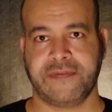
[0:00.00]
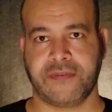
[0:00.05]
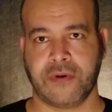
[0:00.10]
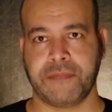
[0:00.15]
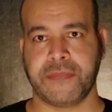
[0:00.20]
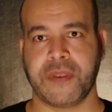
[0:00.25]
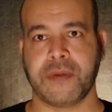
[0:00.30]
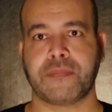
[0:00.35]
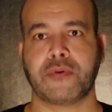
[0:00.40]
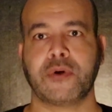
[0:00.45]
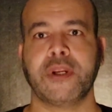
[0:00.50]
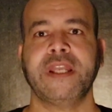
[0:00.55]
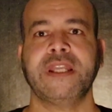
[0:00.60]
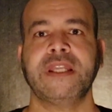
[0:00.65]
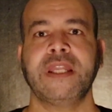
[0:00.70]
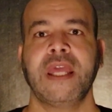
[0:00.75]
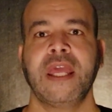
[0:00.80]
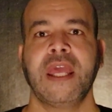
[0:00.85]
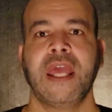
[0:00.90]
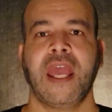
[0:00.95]
from the
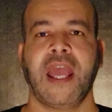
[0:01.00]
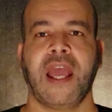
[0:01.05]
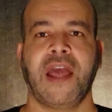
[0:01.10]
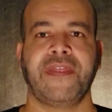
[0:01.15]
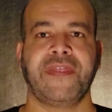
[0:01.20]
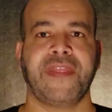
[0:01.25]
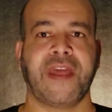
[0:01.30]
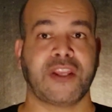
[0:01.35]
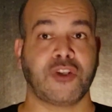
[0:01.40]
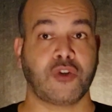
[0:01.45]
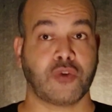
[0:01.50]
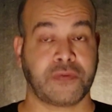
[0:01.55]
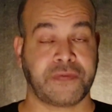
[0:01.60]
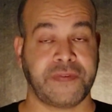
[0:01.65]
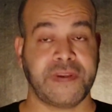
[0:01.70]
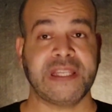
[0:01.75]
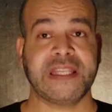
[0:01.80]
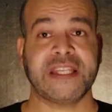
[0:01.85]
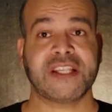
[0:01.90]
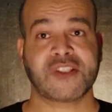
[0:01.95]
brain and that your
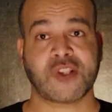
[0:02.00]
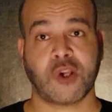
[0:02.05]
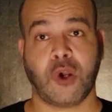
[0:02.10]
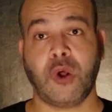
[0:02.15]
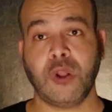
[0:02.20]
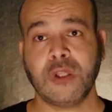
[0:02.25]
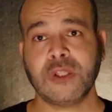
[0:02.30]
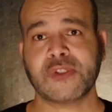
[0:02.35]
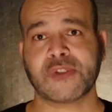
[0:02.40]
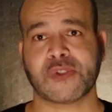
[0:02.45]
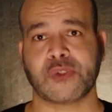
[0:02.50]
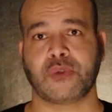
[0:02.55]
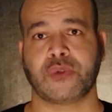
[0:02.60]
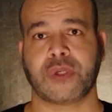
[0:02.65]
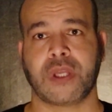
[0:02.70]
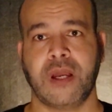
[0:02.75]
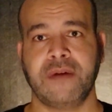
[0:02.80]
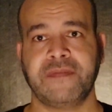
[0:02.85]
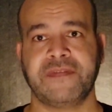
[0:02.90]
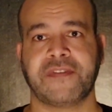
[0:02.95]
feelings also
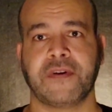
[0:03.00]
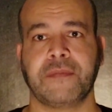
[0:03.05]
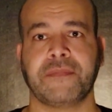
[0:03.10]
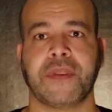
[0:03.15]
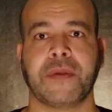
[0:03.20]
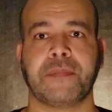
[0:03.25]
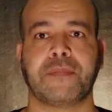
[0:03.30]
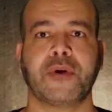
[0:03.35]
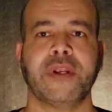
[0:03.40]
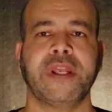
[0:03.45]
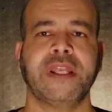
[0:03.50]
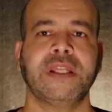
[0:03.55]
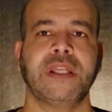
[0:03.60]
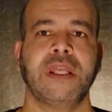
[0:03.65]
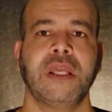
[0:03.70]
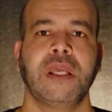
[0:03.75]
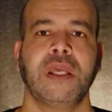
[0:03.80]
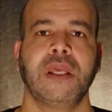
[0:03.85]
come from the brain,